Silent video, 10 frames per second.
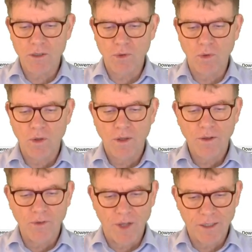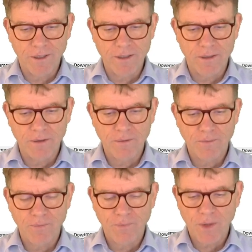So that is
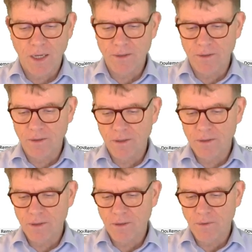as it is.